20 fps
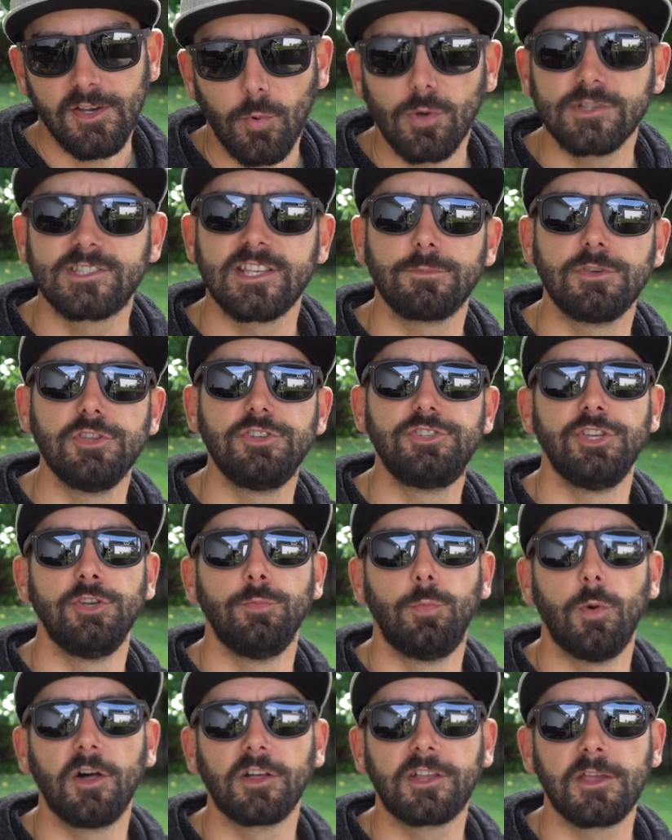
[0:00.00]
What's up, YouTube?
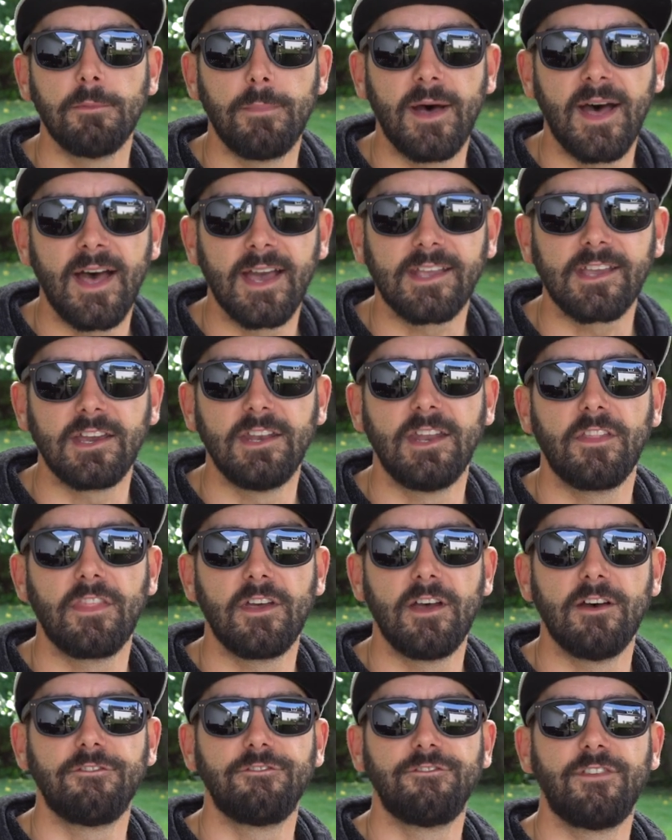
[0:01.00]
Welcome back.
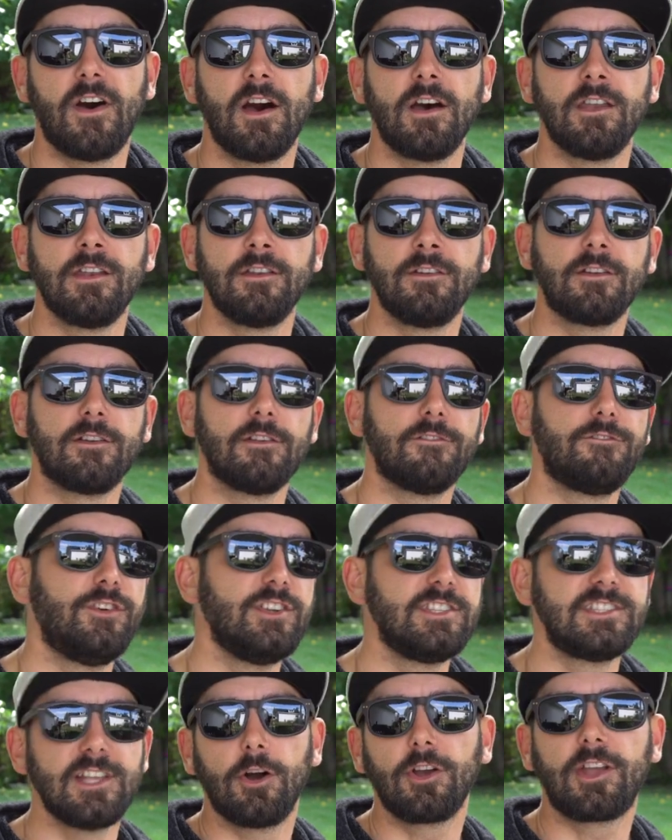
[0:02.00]
Another fun
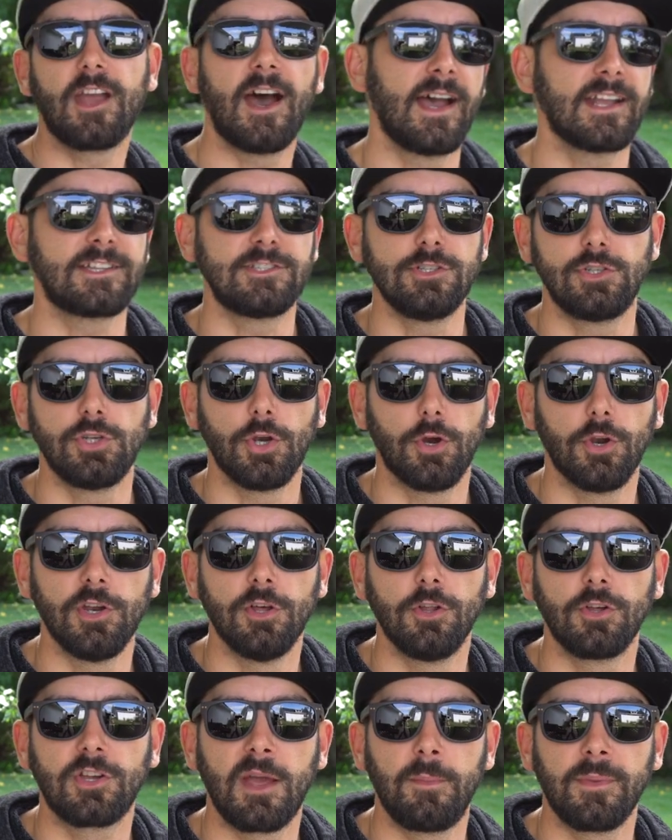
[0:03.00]
freestyle kayak
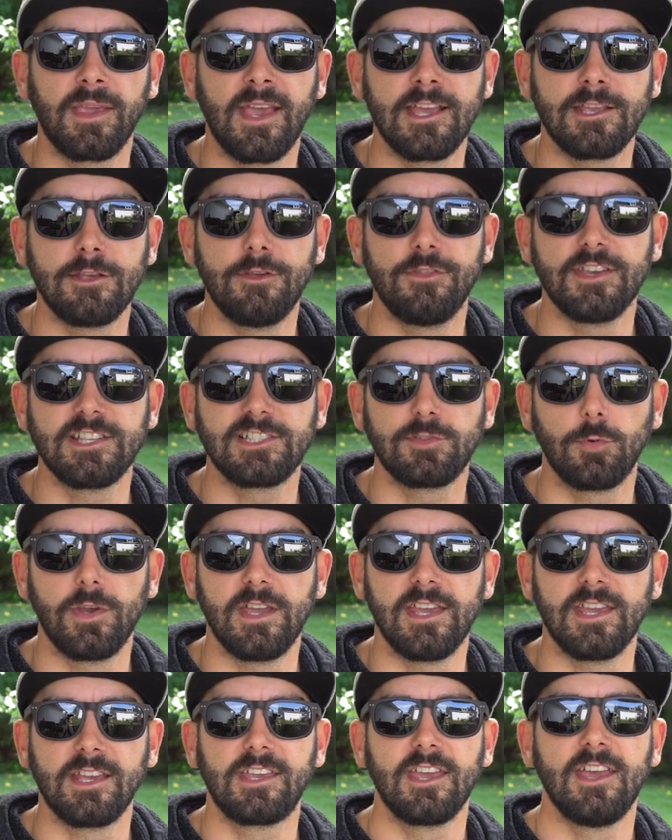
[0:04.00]
tutorial coming at you this
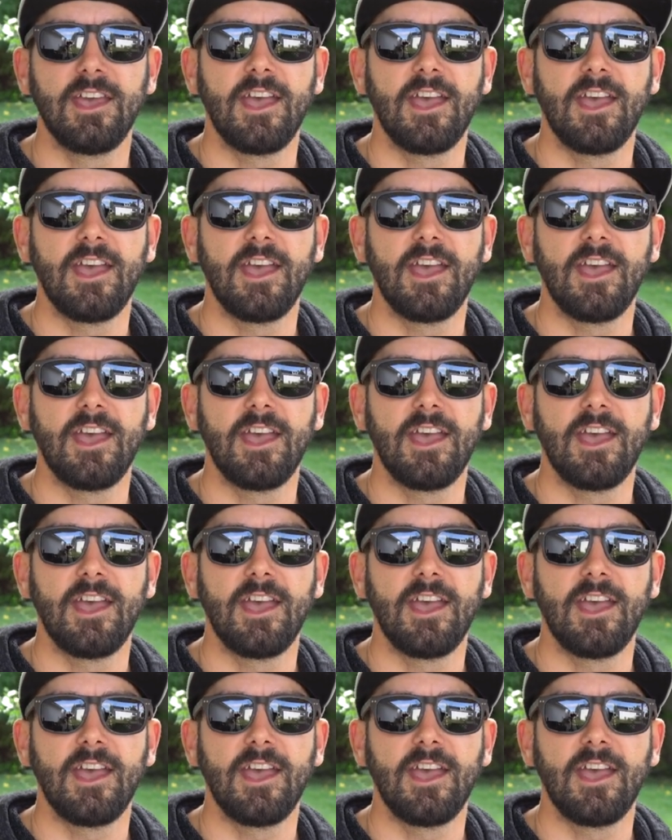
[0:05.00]
week,